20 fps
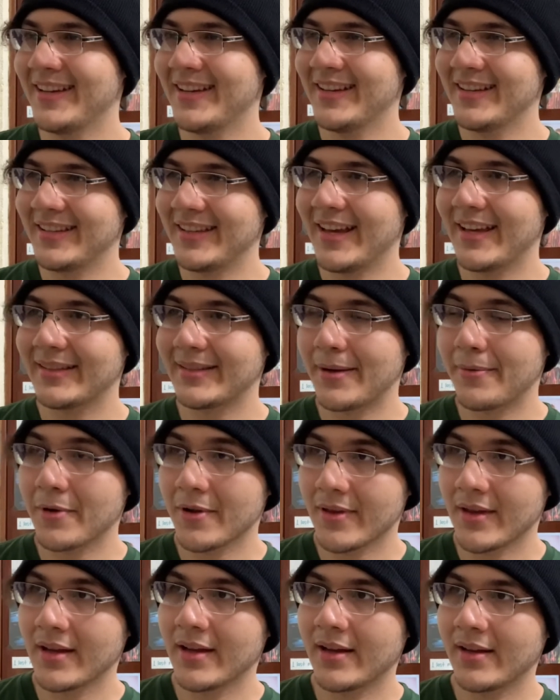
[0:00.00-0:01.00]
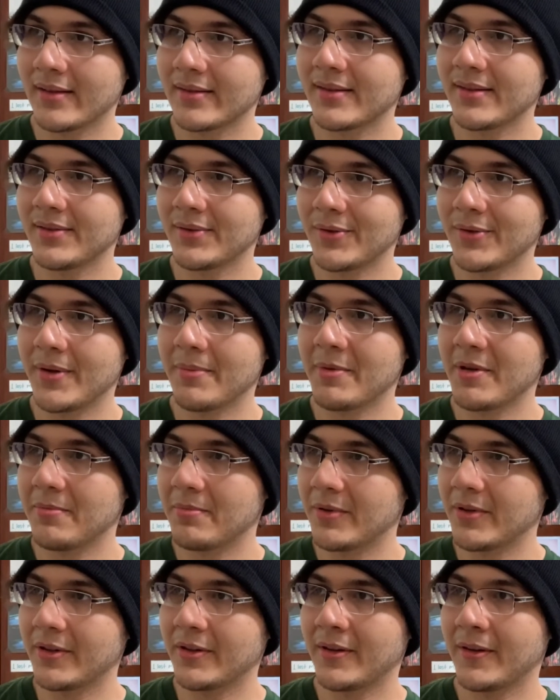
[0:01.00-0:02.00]
Yes, everything else is dreamy,
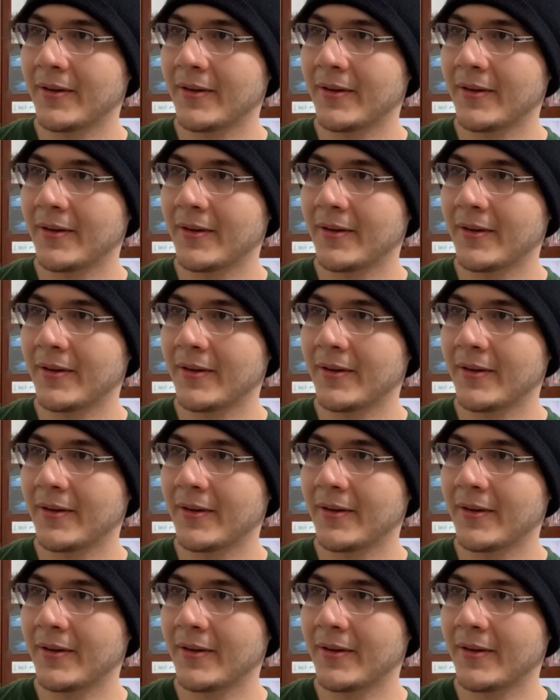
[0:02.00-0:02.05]
but